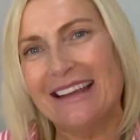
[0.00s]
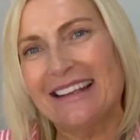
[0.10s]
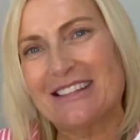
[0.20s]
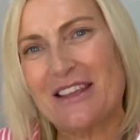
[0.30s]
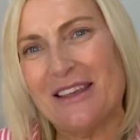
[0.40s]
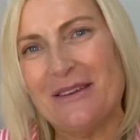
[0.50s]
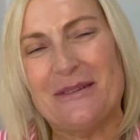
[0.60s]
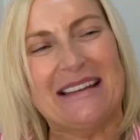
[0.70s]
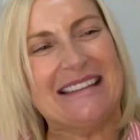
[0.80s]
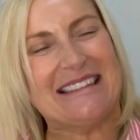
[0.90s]
it's cute,
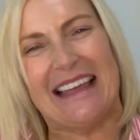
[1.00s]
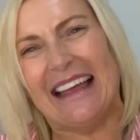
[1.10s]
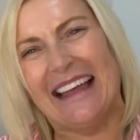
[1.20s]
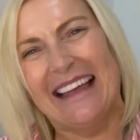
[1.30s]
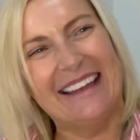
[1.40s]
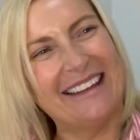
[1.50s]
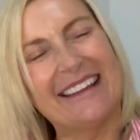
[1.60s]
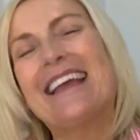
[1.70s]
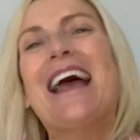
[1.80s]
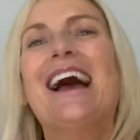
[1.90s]
isn't
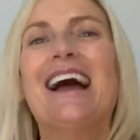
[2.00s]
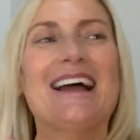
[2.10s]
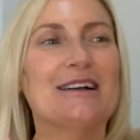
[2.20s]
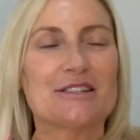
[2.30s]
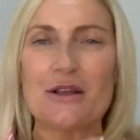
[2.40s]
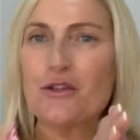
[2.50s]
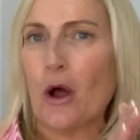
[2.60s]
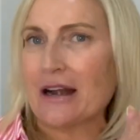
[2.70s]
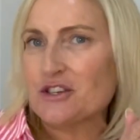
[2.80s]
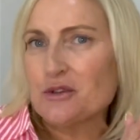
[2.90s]
it? So I thought
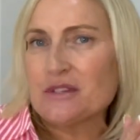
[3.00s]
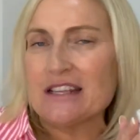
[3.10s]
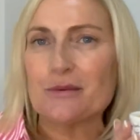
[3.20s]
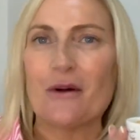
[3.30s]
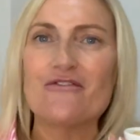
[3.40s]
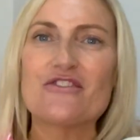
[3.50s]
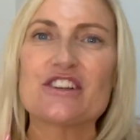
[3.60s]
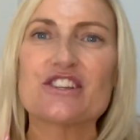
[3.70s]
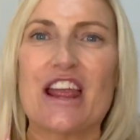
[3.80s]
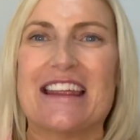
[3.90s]
I'd use this one for a
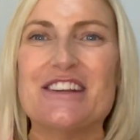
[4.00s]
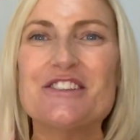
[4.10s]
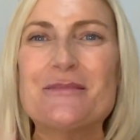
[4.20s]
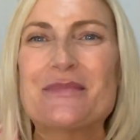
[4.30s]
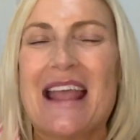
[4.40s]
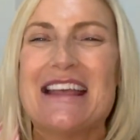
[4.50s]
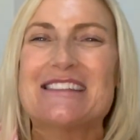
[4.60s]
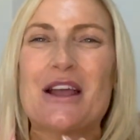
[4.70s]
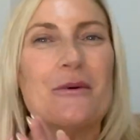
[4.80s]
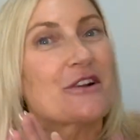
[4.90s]
change.
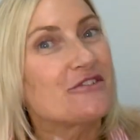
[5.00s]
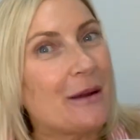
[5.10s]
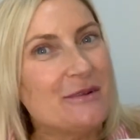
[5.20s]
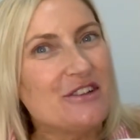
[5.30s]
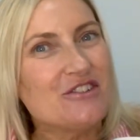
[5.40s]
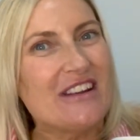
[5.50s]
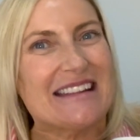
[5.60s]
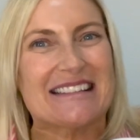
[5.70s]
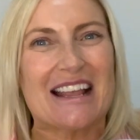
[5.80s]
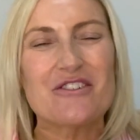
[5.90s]
So grab your
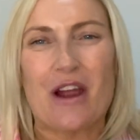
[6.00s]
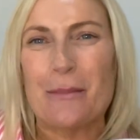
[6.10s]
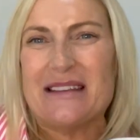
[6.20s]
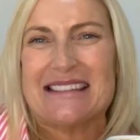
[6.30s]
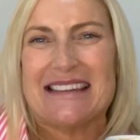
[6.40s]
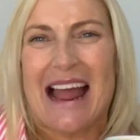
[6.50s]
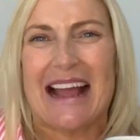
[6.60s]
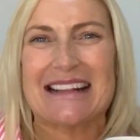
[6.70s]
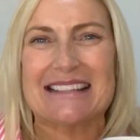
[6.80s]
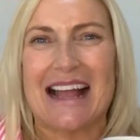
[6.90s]
drinks, grab your
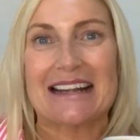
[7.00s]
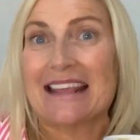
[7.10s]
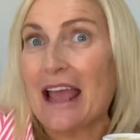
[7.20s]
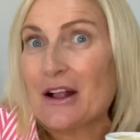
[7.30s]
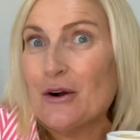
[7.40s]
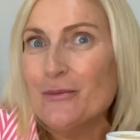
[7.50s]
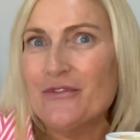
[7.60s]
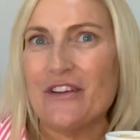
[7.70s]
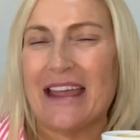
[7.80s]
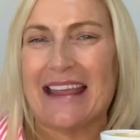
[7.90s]
snacks and get
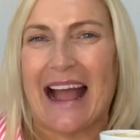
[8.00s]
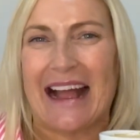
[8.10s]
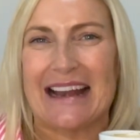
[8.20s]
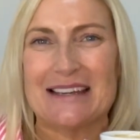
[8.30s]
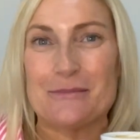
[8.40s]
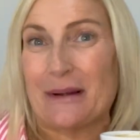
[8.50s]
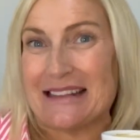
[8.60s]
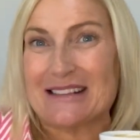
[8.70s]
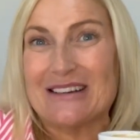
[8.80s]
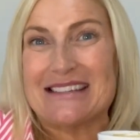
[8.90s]
comfy, and
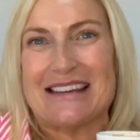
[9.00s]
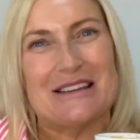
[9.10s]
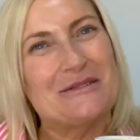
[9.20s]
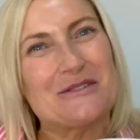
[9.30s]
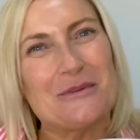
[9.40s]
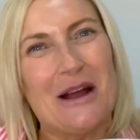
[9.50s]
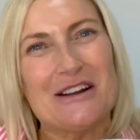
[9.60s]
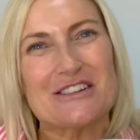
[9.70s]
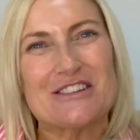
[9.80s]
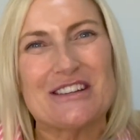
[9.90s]
please continue to
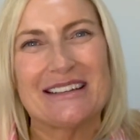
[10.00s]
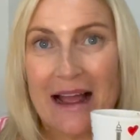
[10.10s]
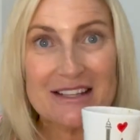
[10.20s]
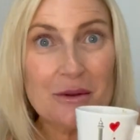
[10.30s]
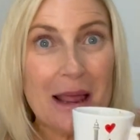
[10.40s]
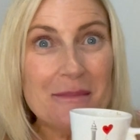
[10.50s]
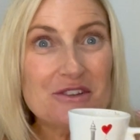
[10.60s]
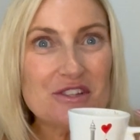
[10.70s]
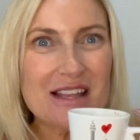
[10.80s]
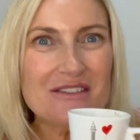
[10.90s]
watch. Right, so let me
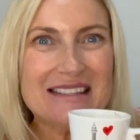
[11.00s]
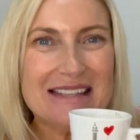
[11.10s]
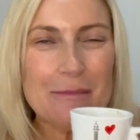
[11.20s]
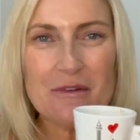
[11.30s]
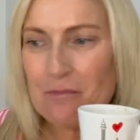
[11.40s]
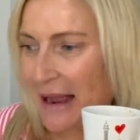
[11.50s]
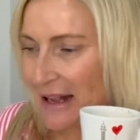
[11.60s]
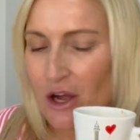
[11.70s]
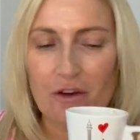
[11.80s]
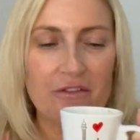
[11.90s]
just have a sip of my
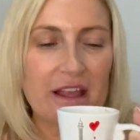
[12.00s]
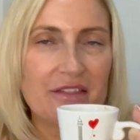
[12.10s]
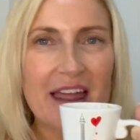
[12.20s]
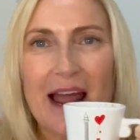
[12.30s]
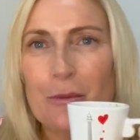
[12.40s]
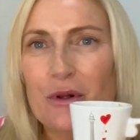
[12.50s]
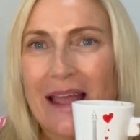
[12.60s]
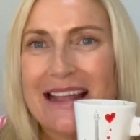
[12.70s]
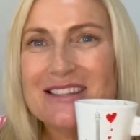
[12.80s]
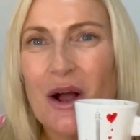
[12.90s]
coffee and then I will
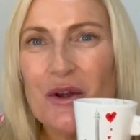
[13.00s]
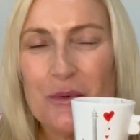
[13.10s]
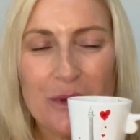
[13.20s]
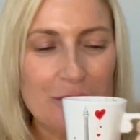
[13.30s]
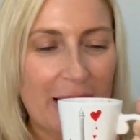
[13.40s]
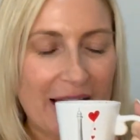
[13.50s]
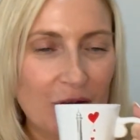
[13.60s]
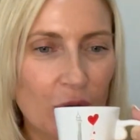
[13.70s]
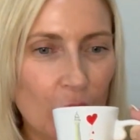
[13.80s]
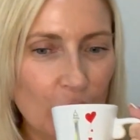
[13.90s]
get on with my
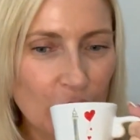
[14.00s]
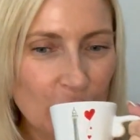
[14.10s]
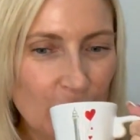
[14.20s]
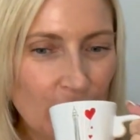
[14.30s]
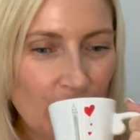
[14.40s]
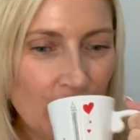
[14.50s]
haul.